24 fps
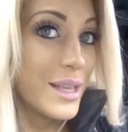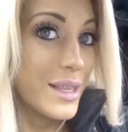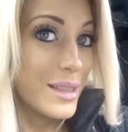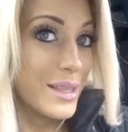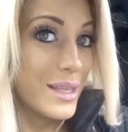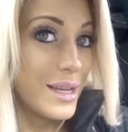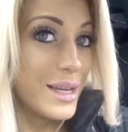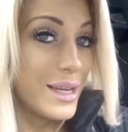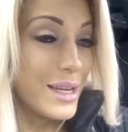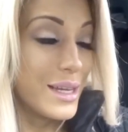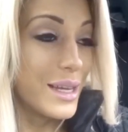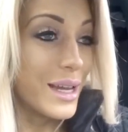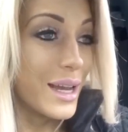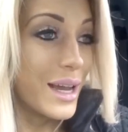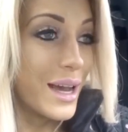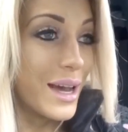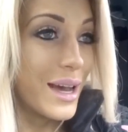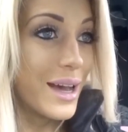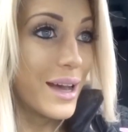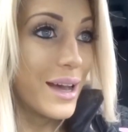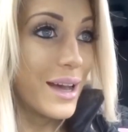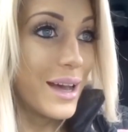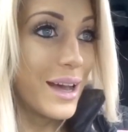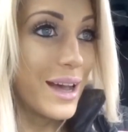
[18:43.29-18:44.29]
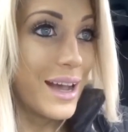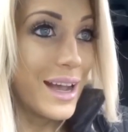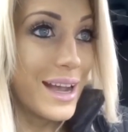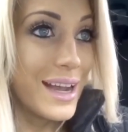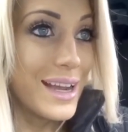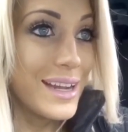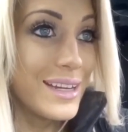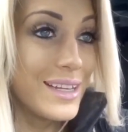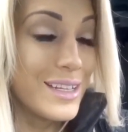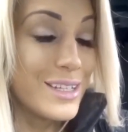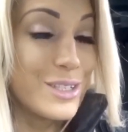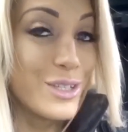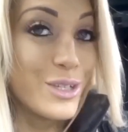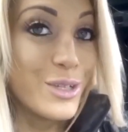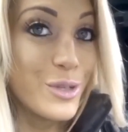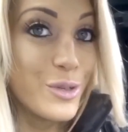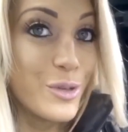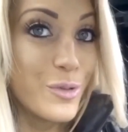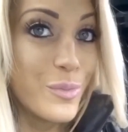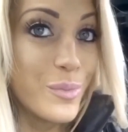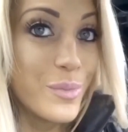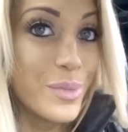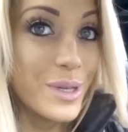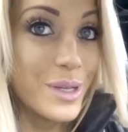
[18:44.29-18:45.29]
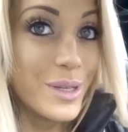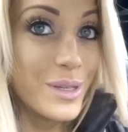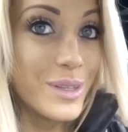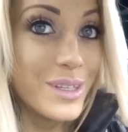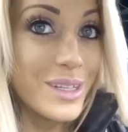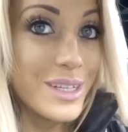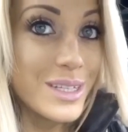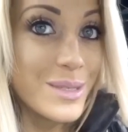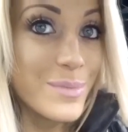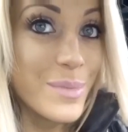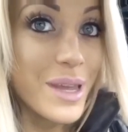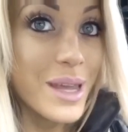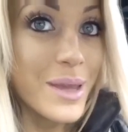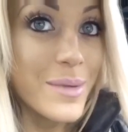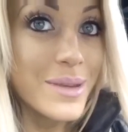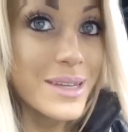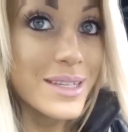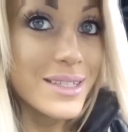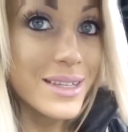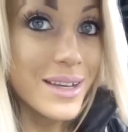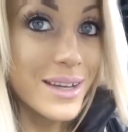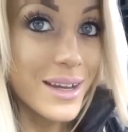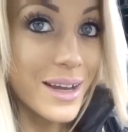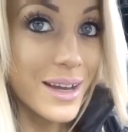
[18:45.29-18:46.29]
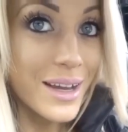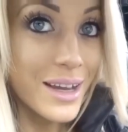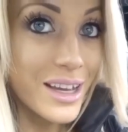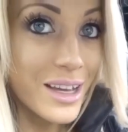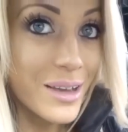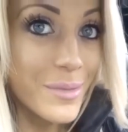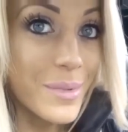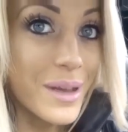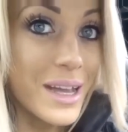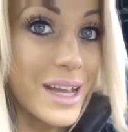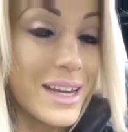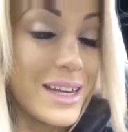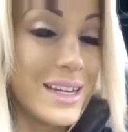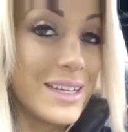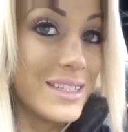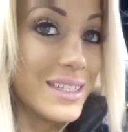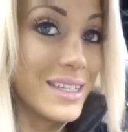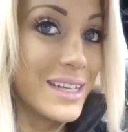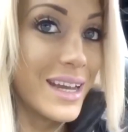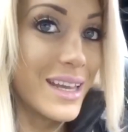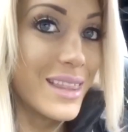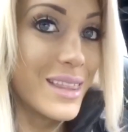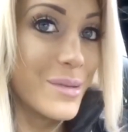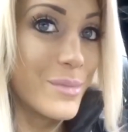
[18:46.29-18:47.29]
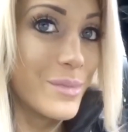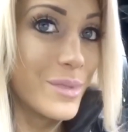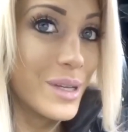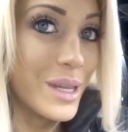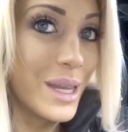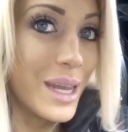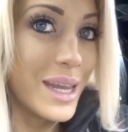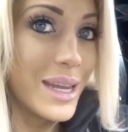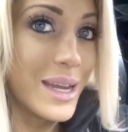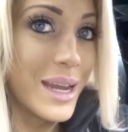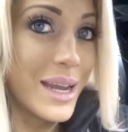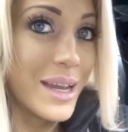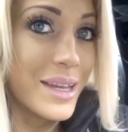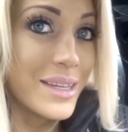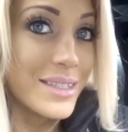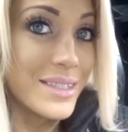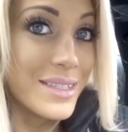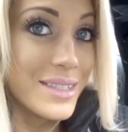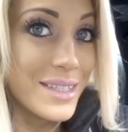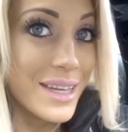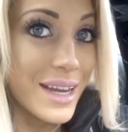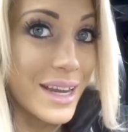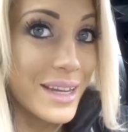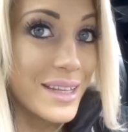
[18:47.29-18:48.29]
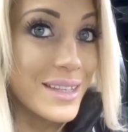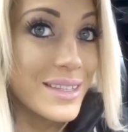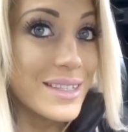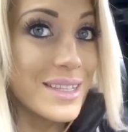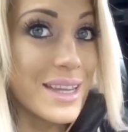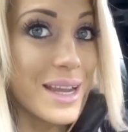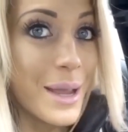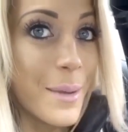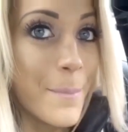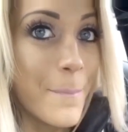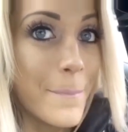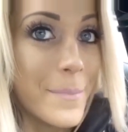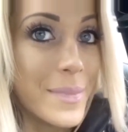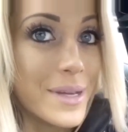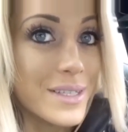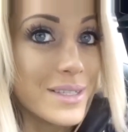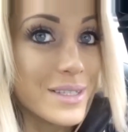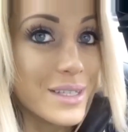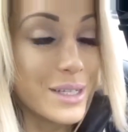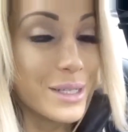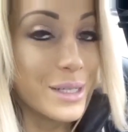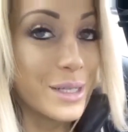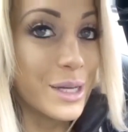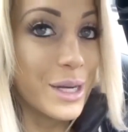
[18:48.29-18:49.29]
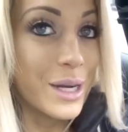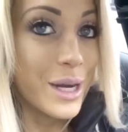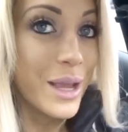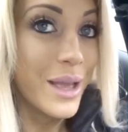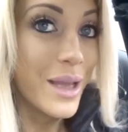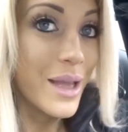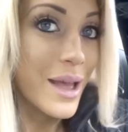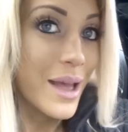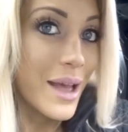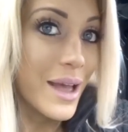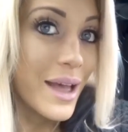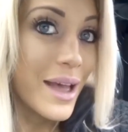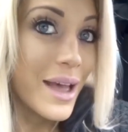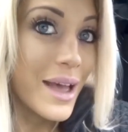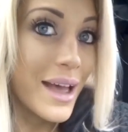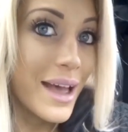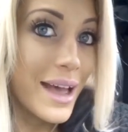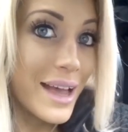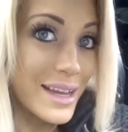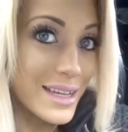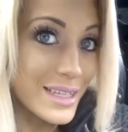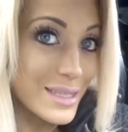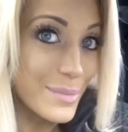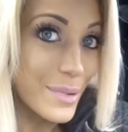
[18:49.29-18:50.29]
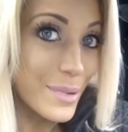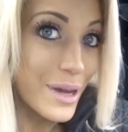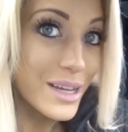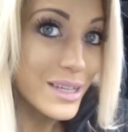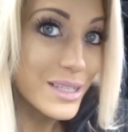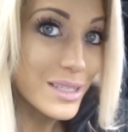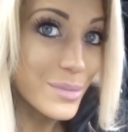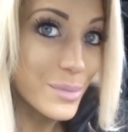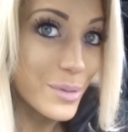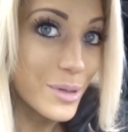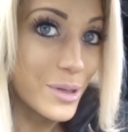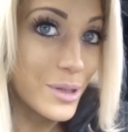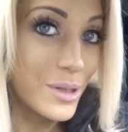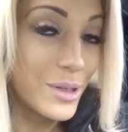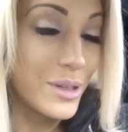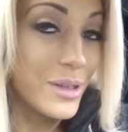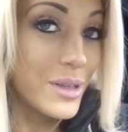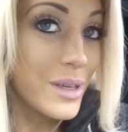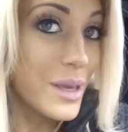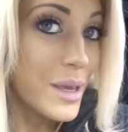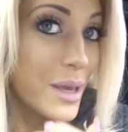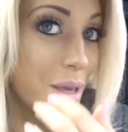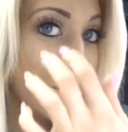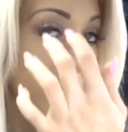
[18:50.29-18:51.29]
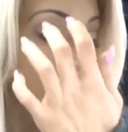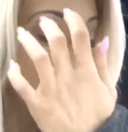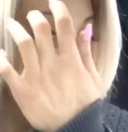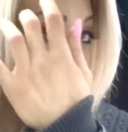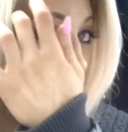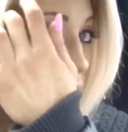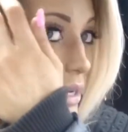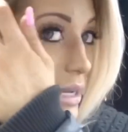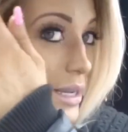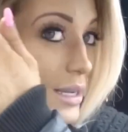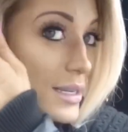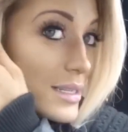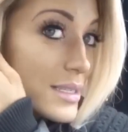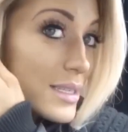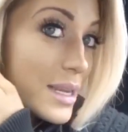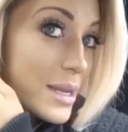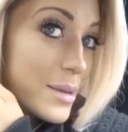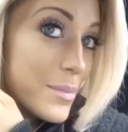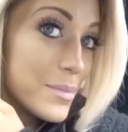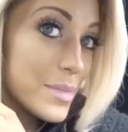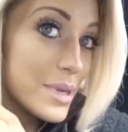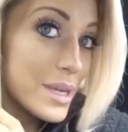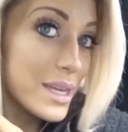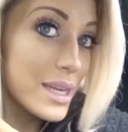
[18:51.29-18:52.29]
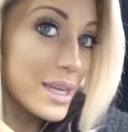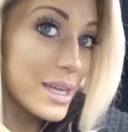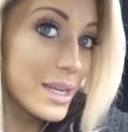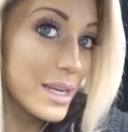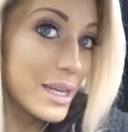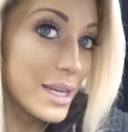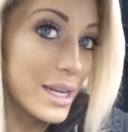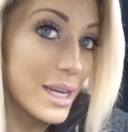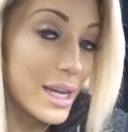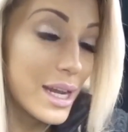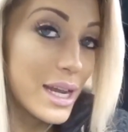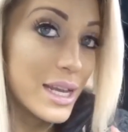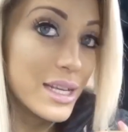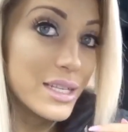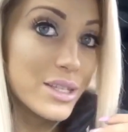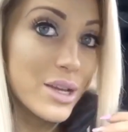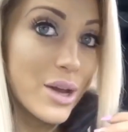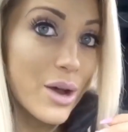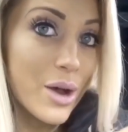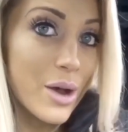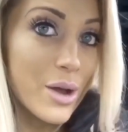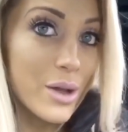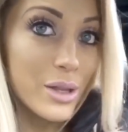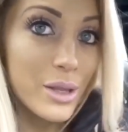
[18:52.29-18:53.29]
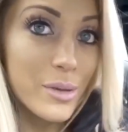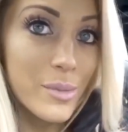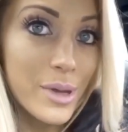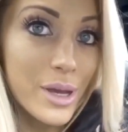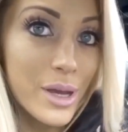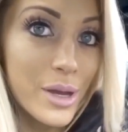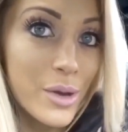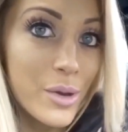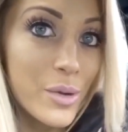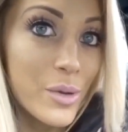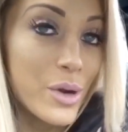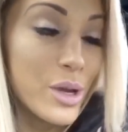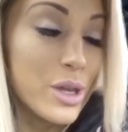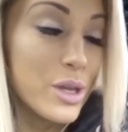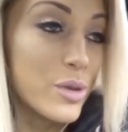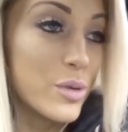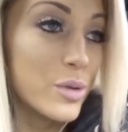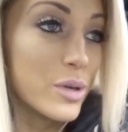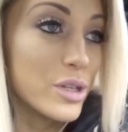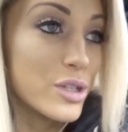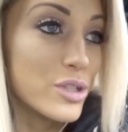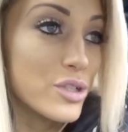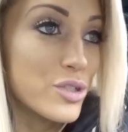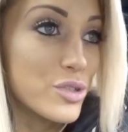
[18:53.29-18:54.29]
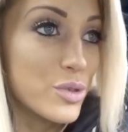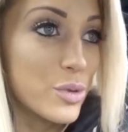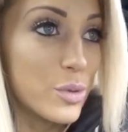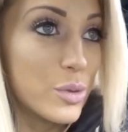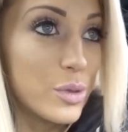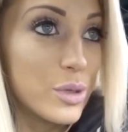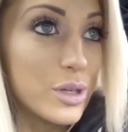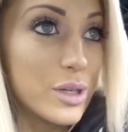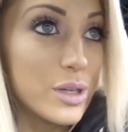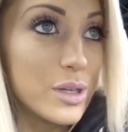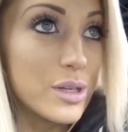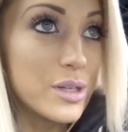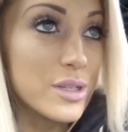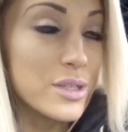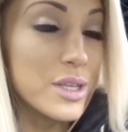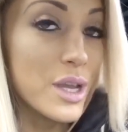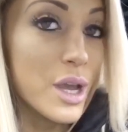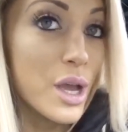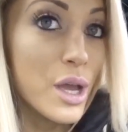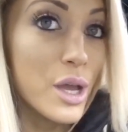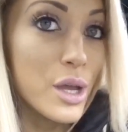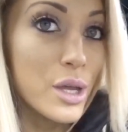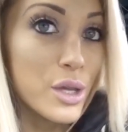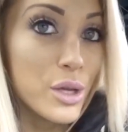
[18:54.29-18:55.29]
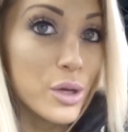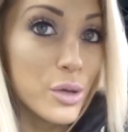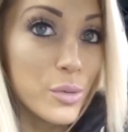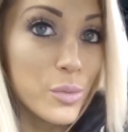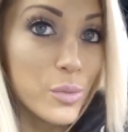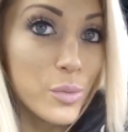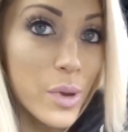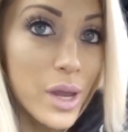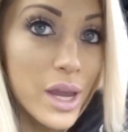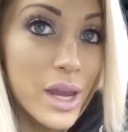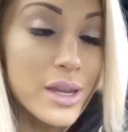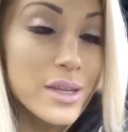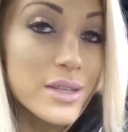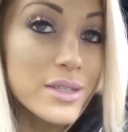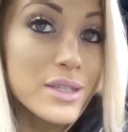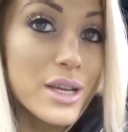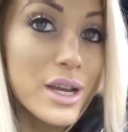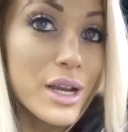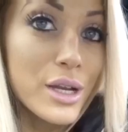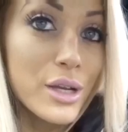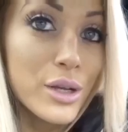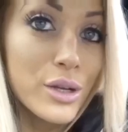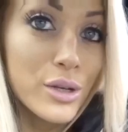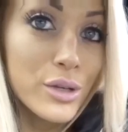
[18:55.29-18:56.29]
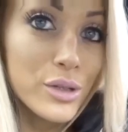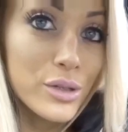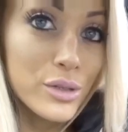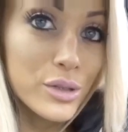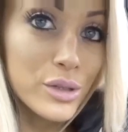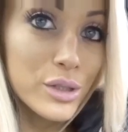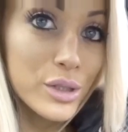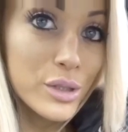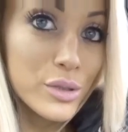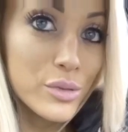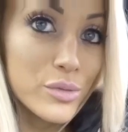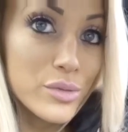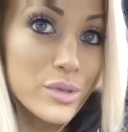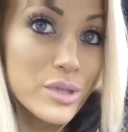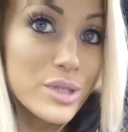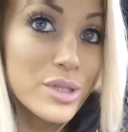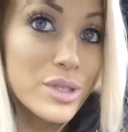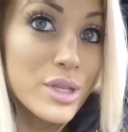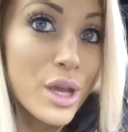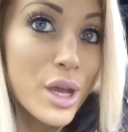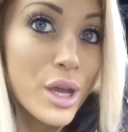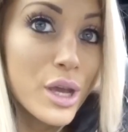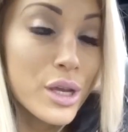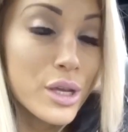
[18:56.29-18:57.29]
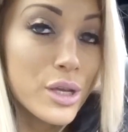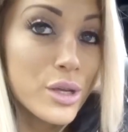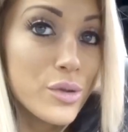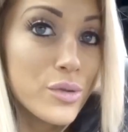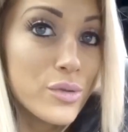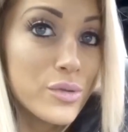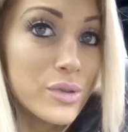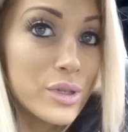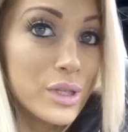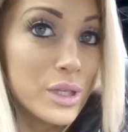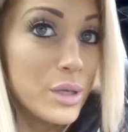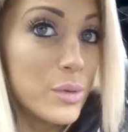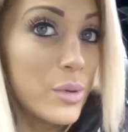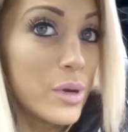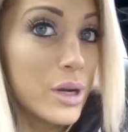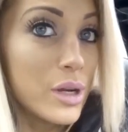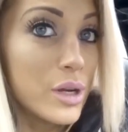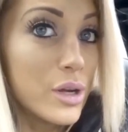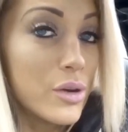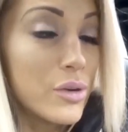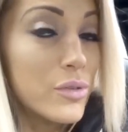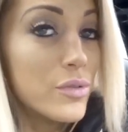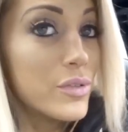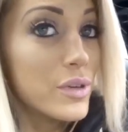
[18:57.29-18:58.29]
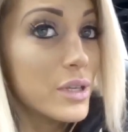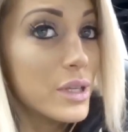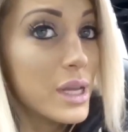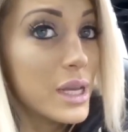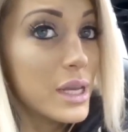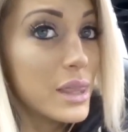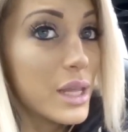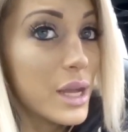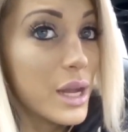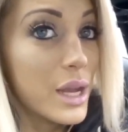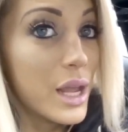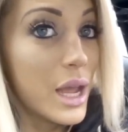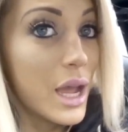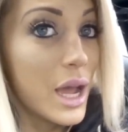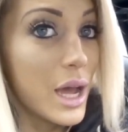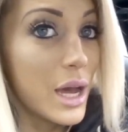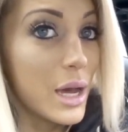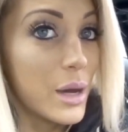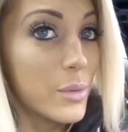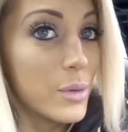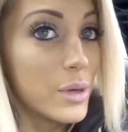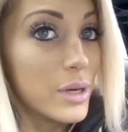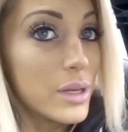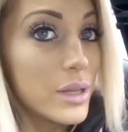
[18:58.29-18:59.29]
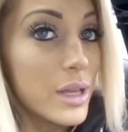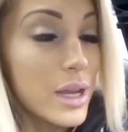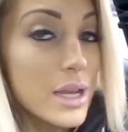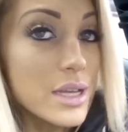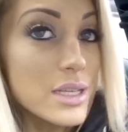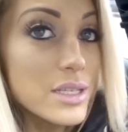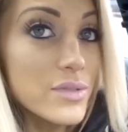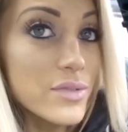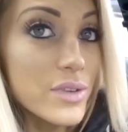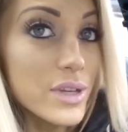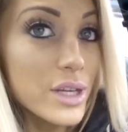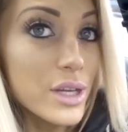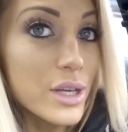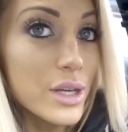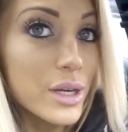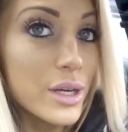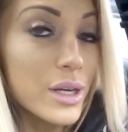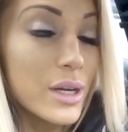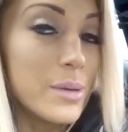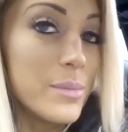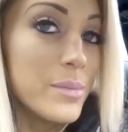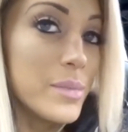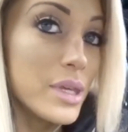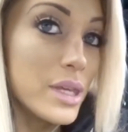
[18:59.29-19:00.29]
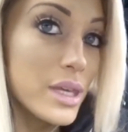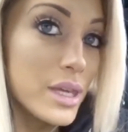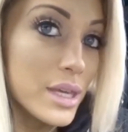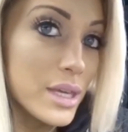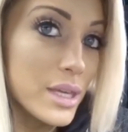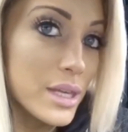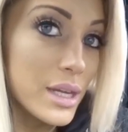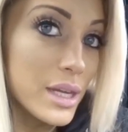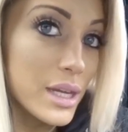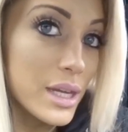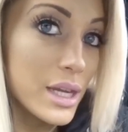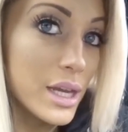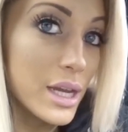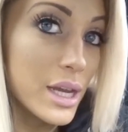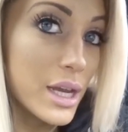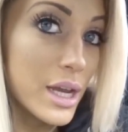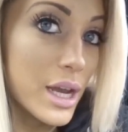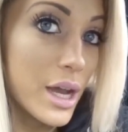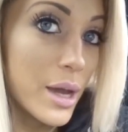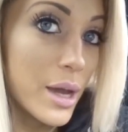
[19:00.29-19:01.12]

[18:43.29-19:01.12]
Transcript: Like, I need to build these babies up. I need to get them looking as dense and muscular as possible, because in bikini it's all about your shoulders, your waist, and your glutes. You really want to go for like that hourglass figure in bikini,